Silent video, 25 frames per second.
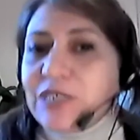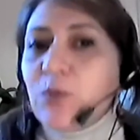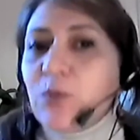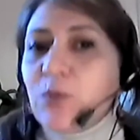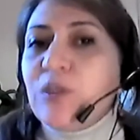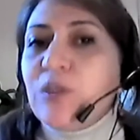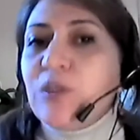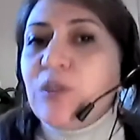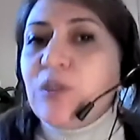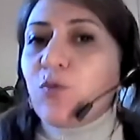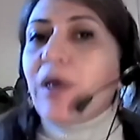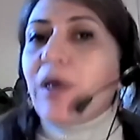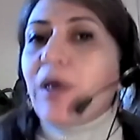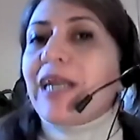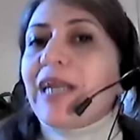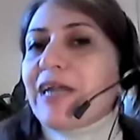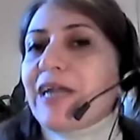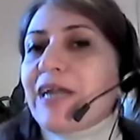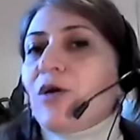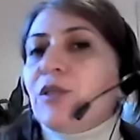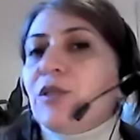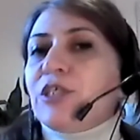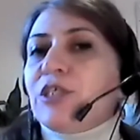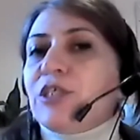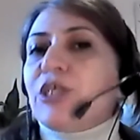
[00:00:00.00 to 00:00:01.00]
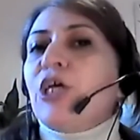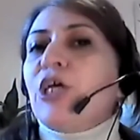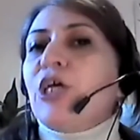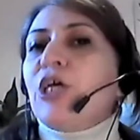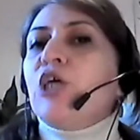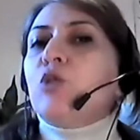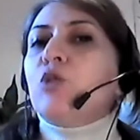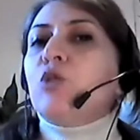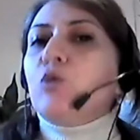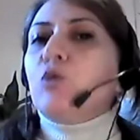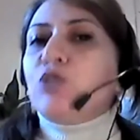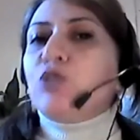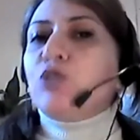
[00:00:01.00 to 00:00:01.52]
with one another
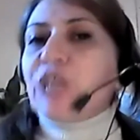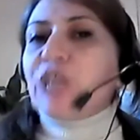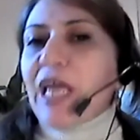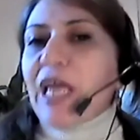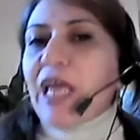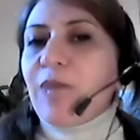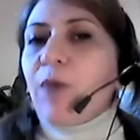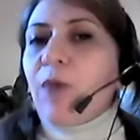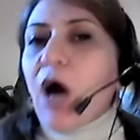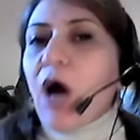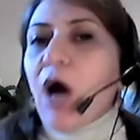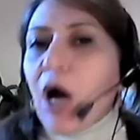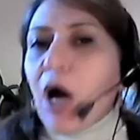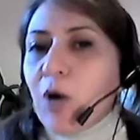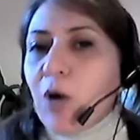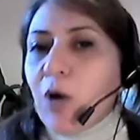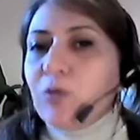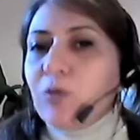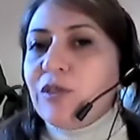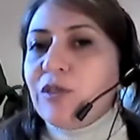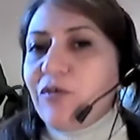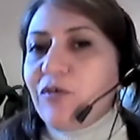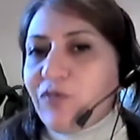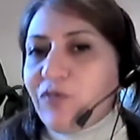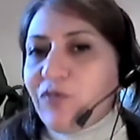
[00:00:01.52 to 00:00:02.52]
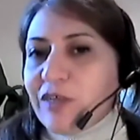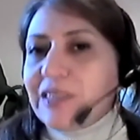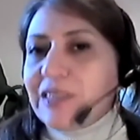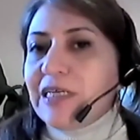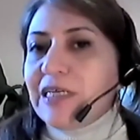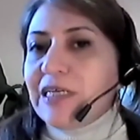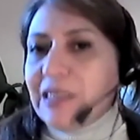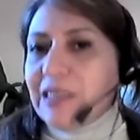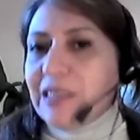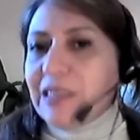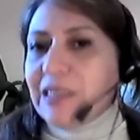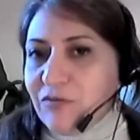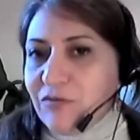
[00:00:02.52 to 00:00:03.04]
to shape how different
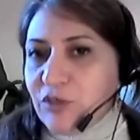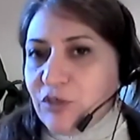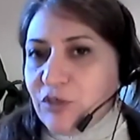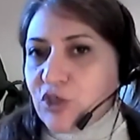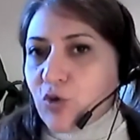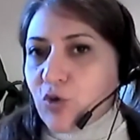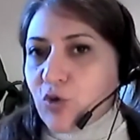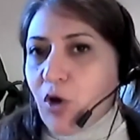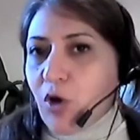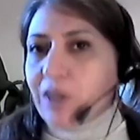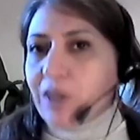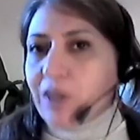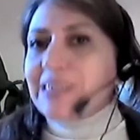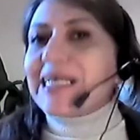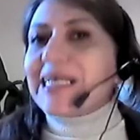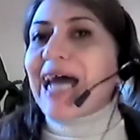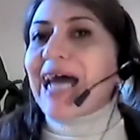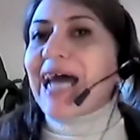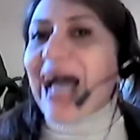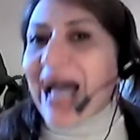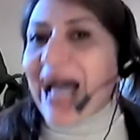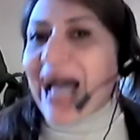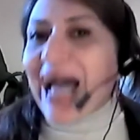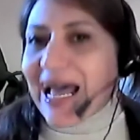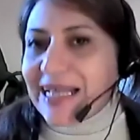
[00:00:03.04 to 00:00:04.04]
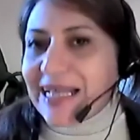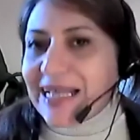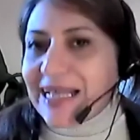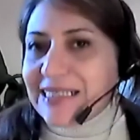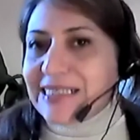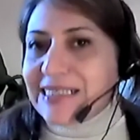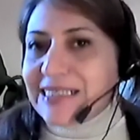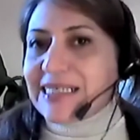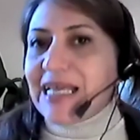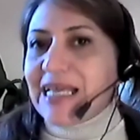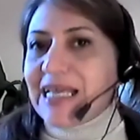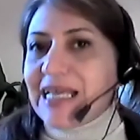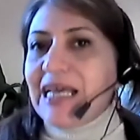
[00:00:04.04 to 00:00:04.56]
individuals
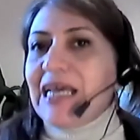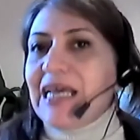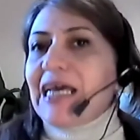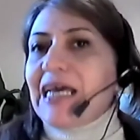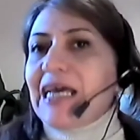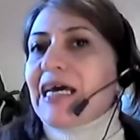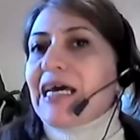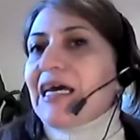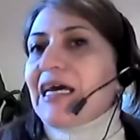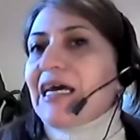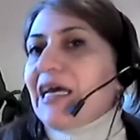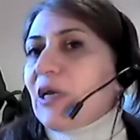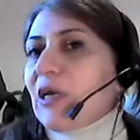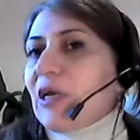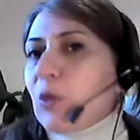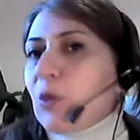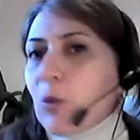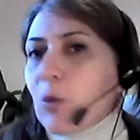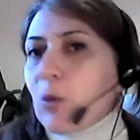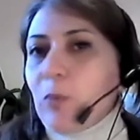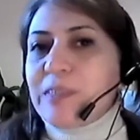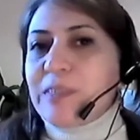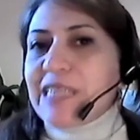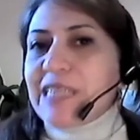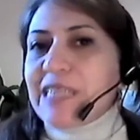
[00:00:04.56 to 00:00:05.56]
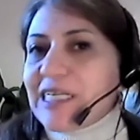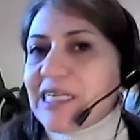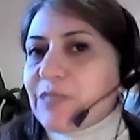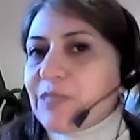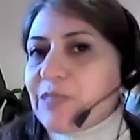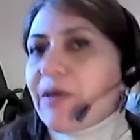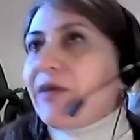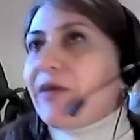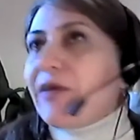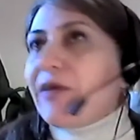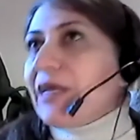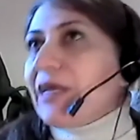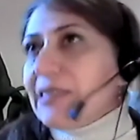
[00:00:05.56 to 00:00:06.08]
and groups
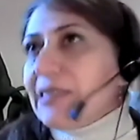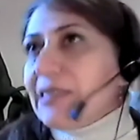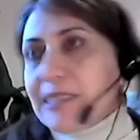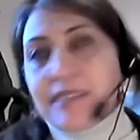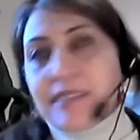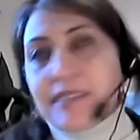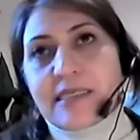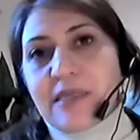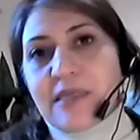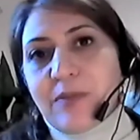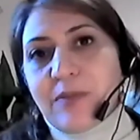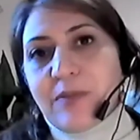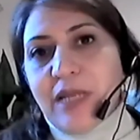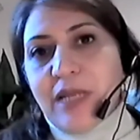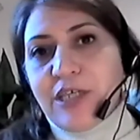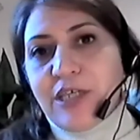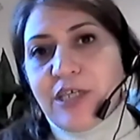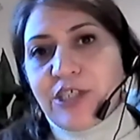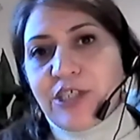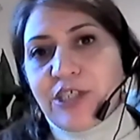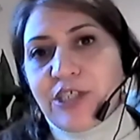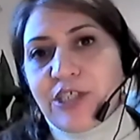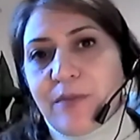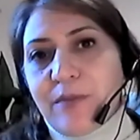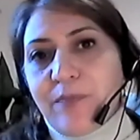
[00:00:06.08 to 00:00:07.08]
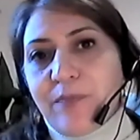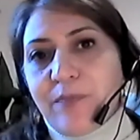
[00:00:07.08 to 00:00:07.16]
experience discrimination.